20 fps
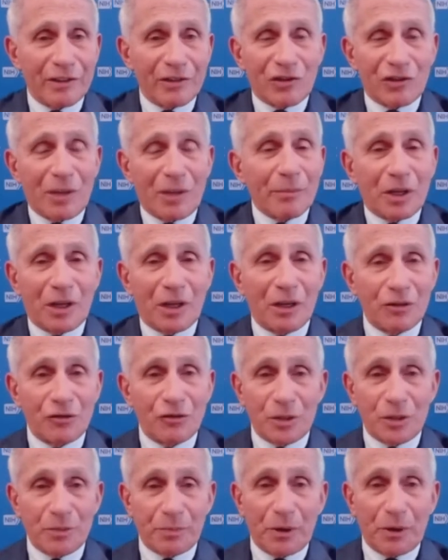In some
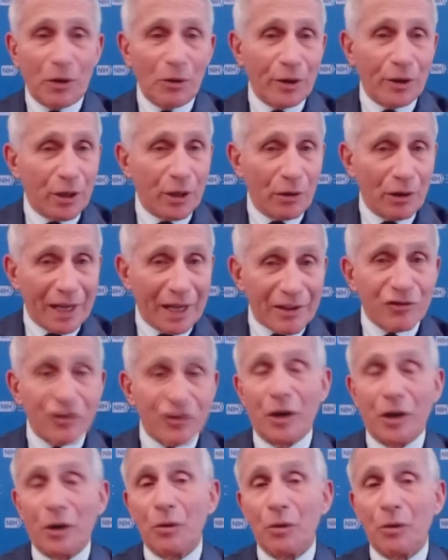countries, polio
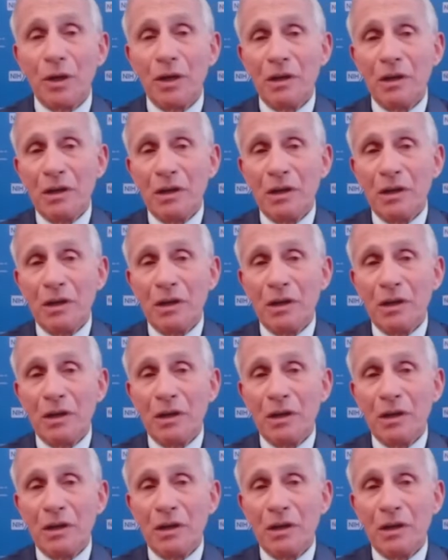less so,